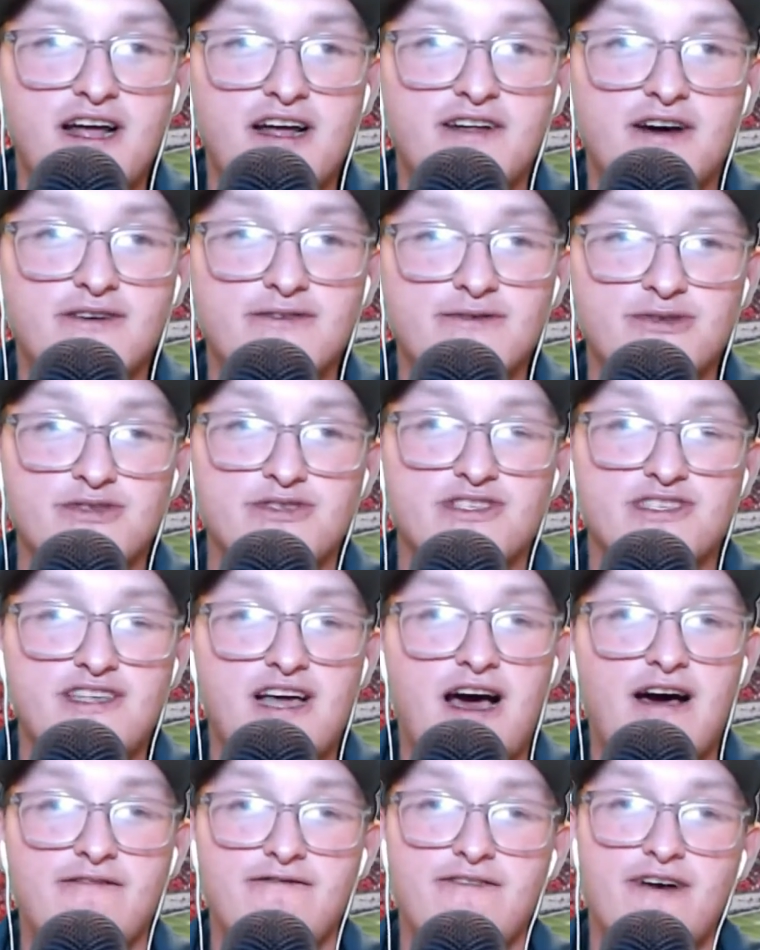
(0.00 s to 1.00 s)
Dunkel's
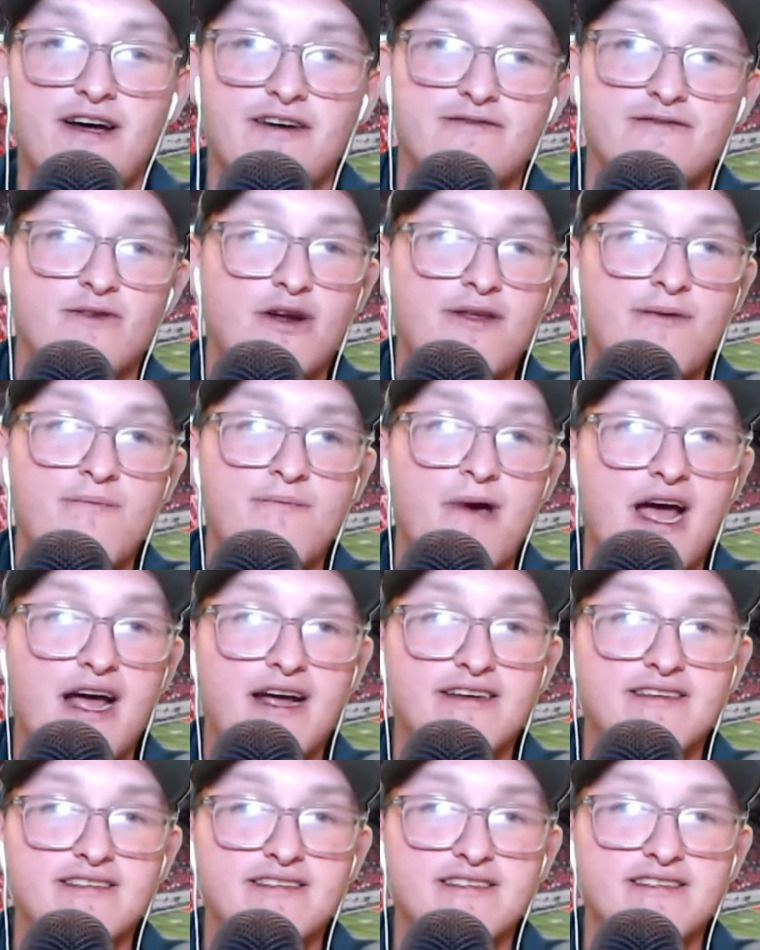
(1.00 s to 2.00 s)
top 5 running
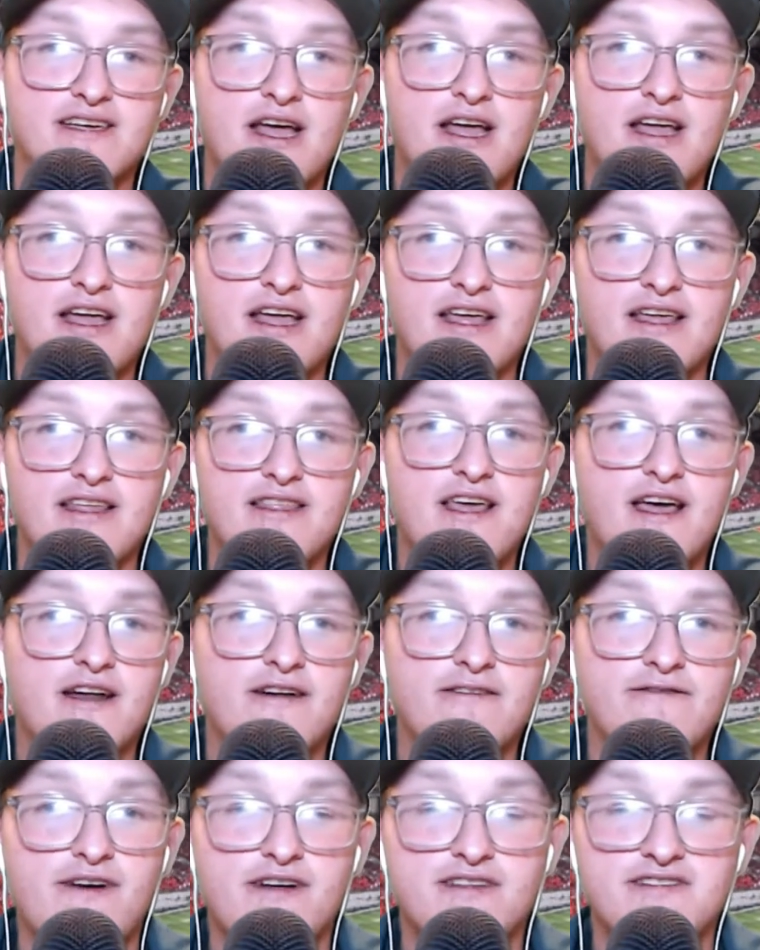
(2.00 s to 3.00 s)
backs in the
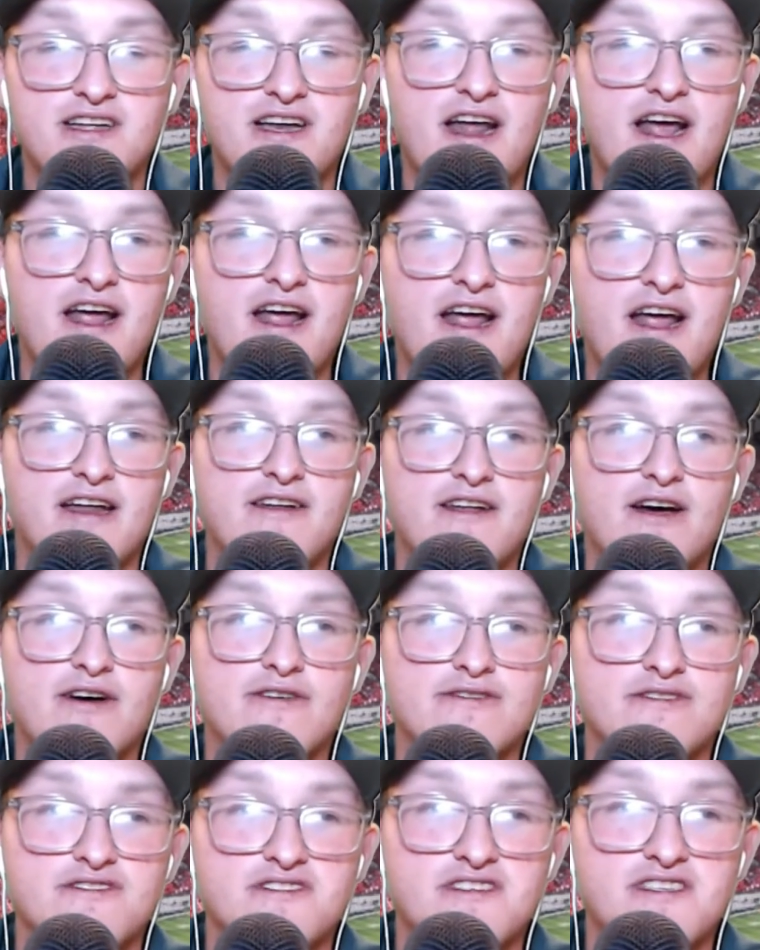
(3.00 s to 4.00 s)
NFL today, and
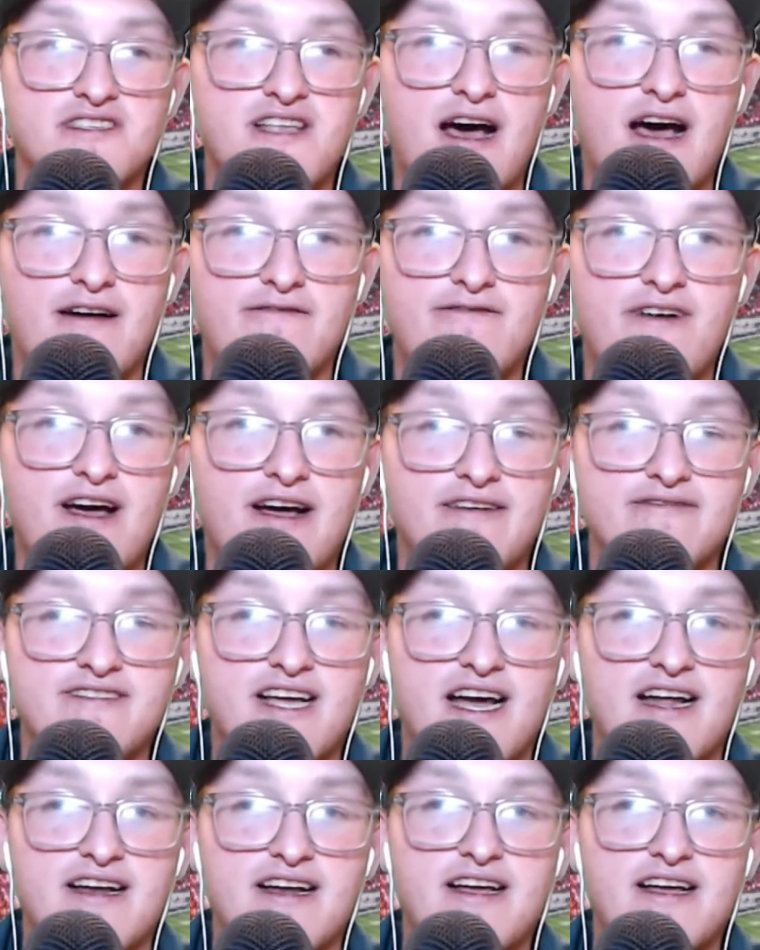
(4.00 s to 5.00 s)
Dunkel's top 5
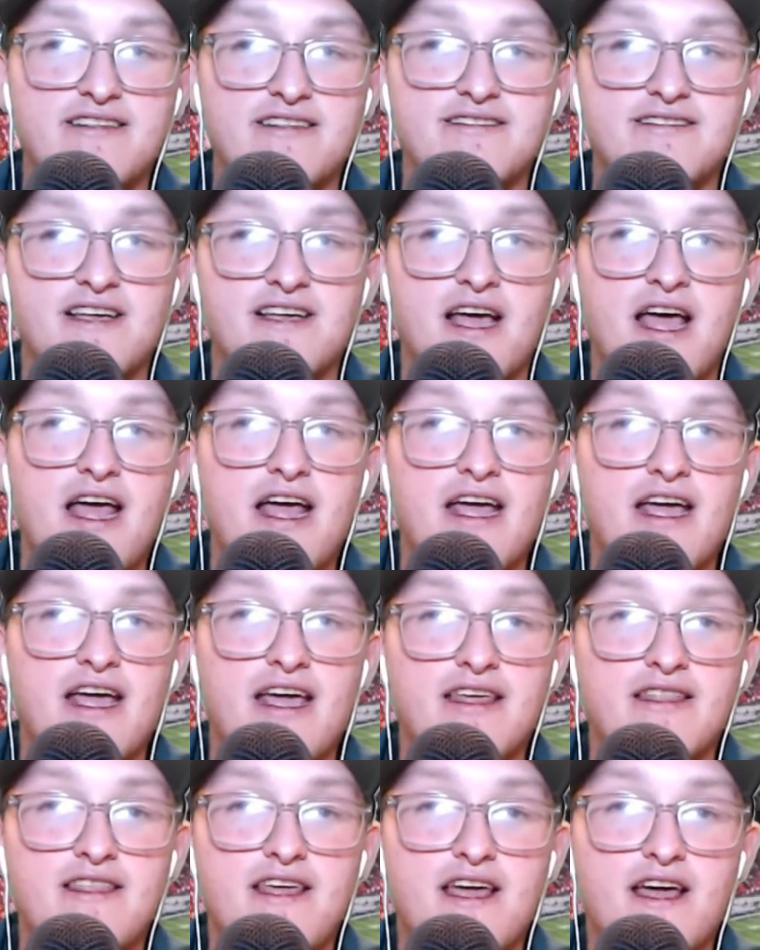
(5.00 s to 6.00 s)
tight ends
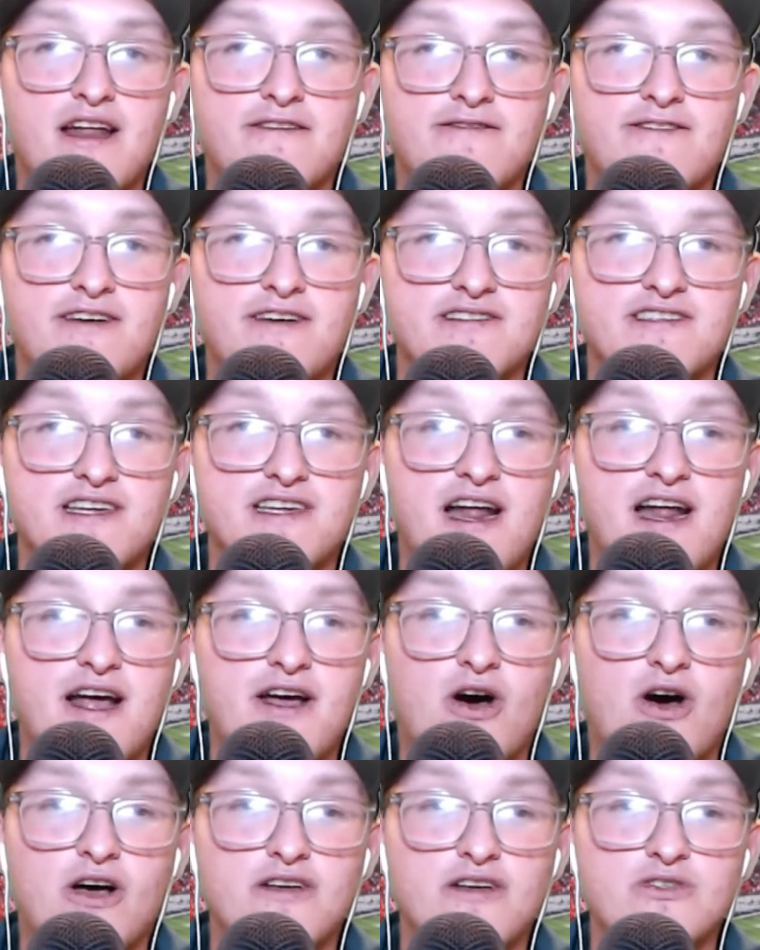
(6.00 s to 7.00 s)
in the NFL today.
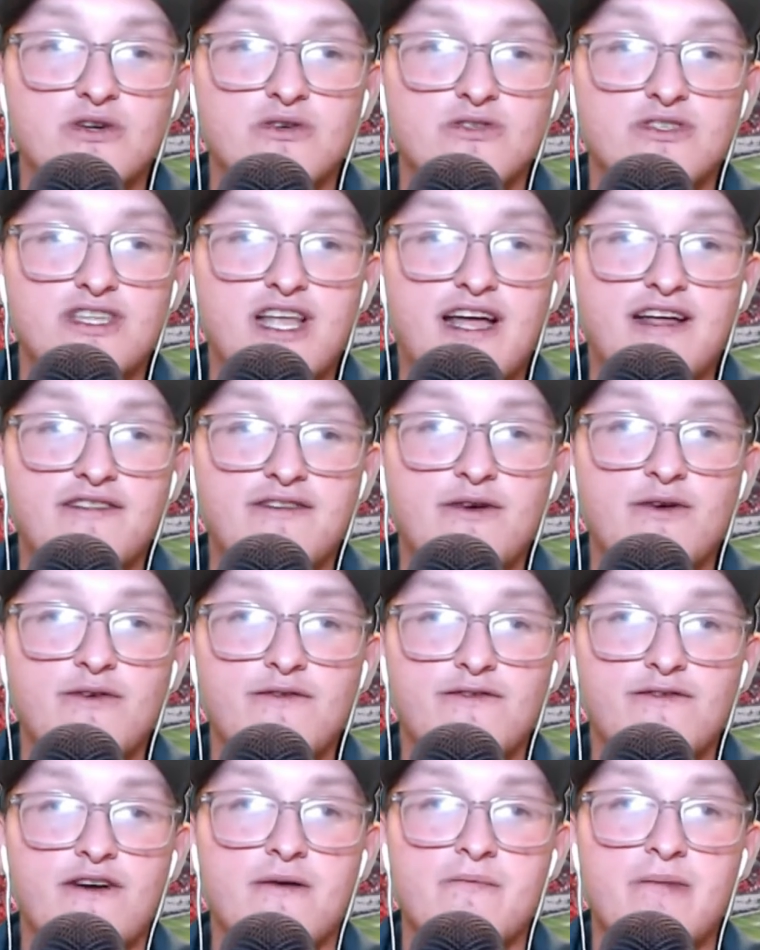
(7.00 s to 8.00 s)
Also, stay
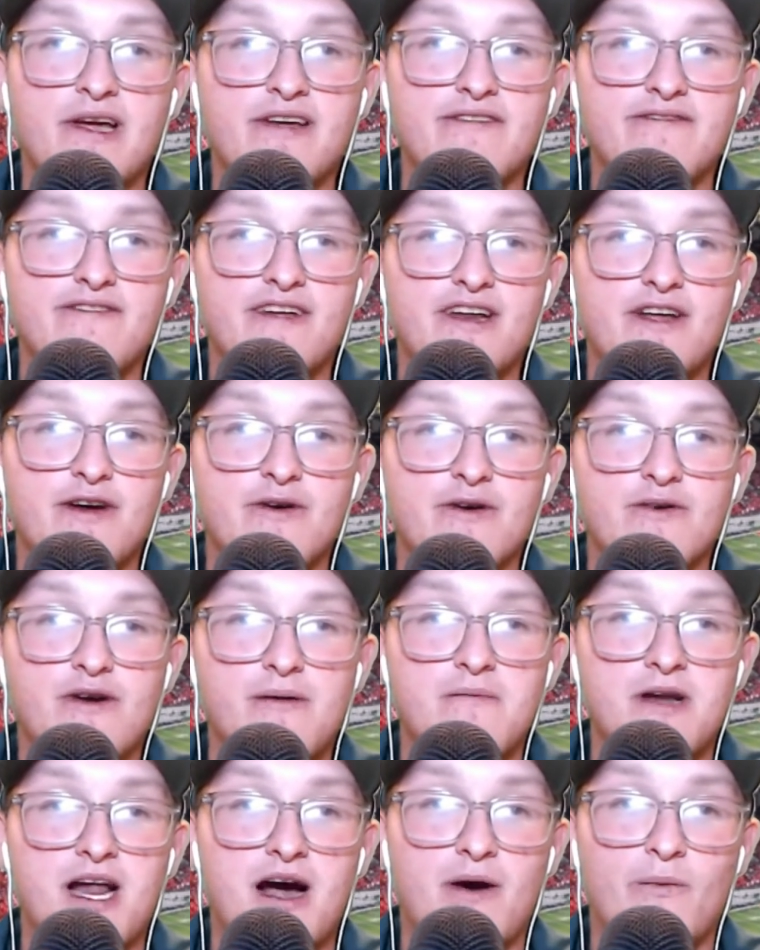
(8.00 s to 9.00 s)
tuned for a big video
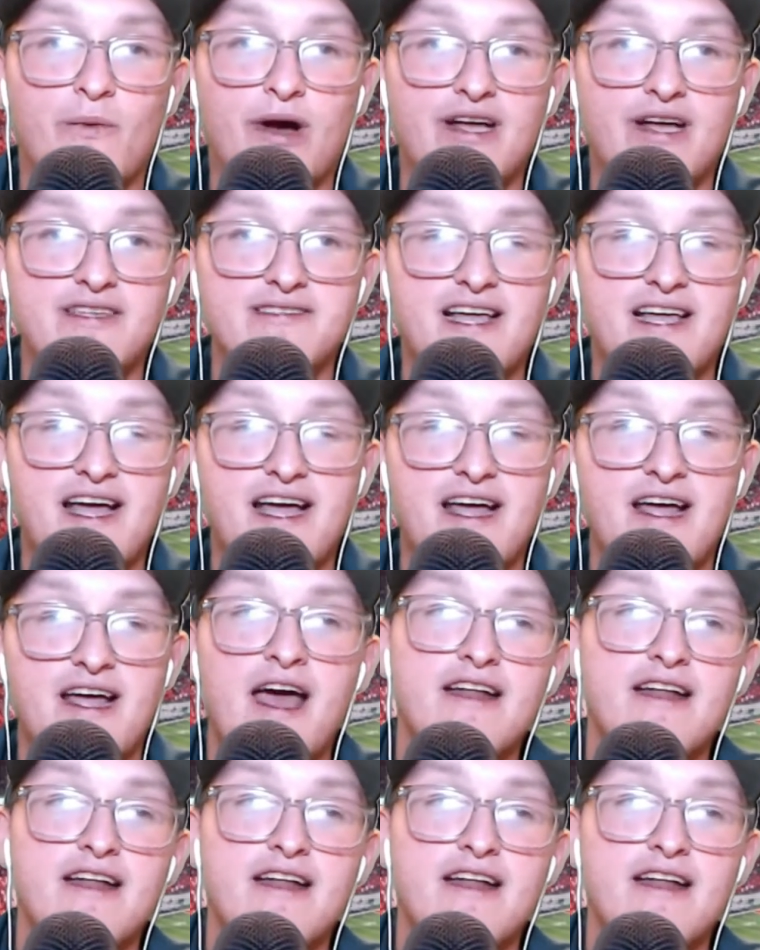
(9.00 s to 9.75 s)
coming on Wednesday.